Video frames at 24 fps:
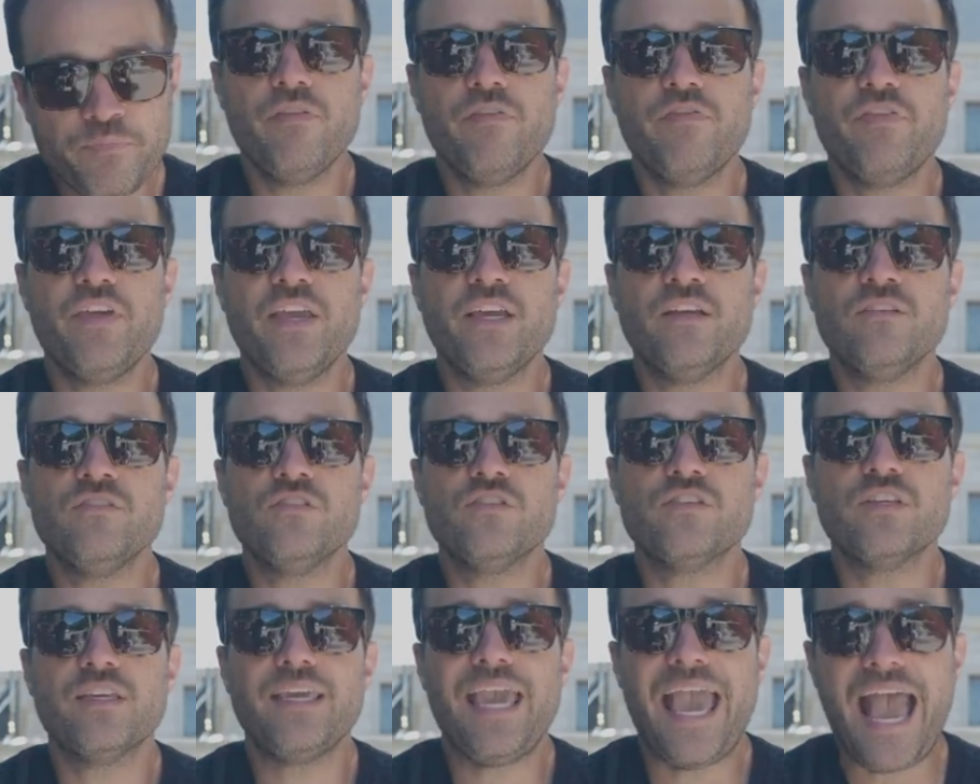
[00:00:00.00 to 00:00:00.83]

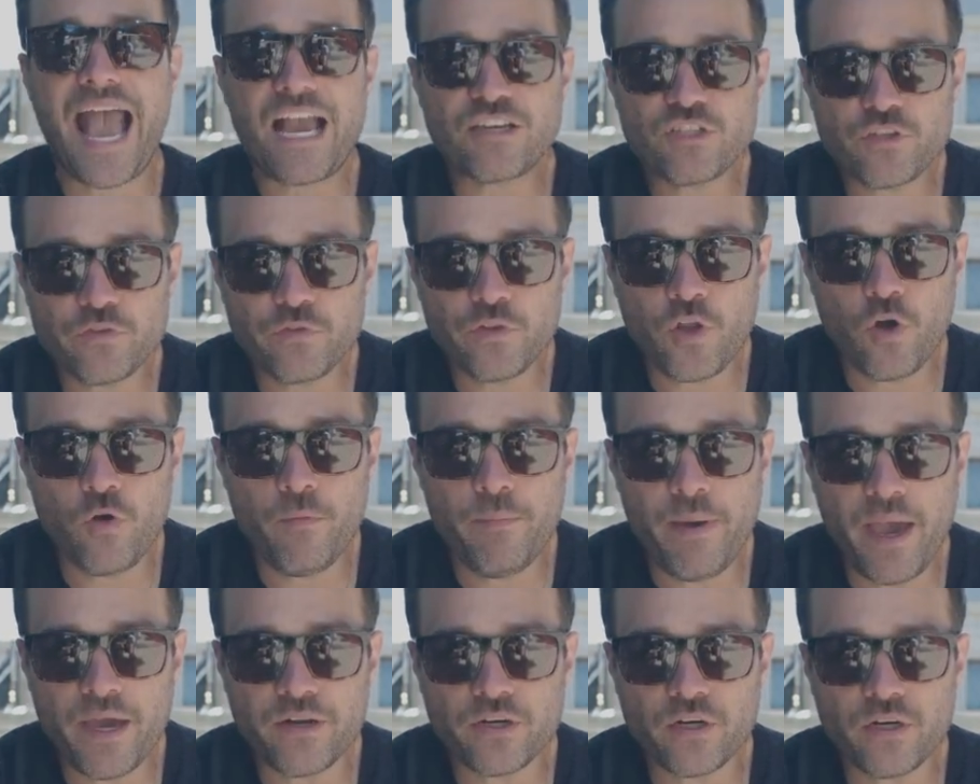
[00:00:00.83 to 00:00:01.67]
things cash flow
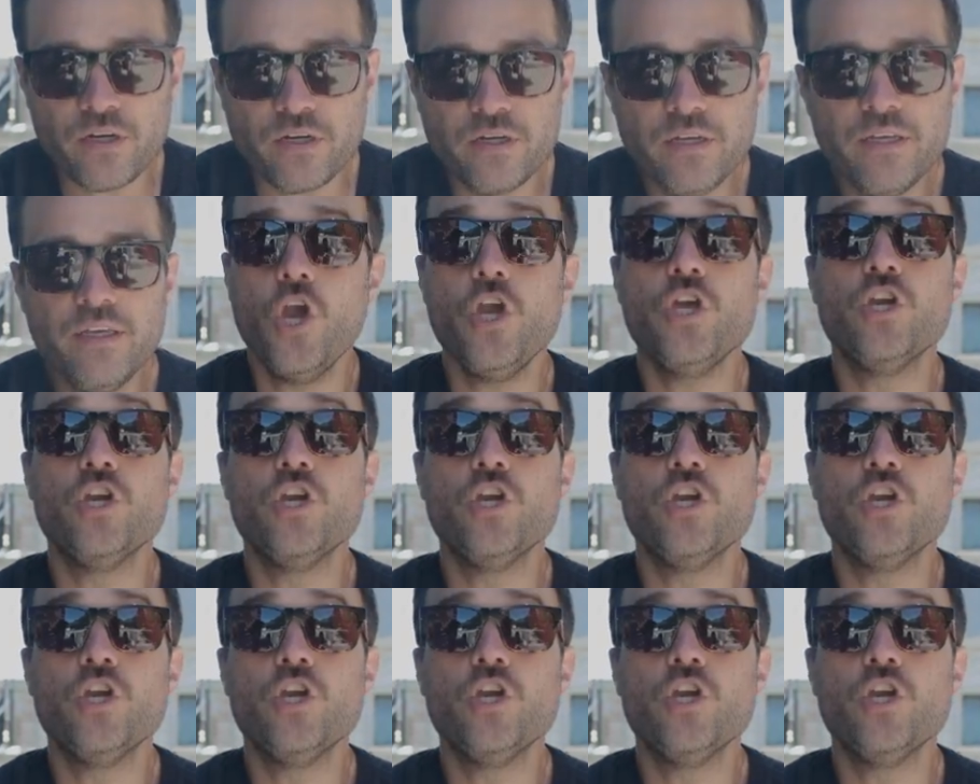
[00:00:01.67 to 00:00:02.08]
better,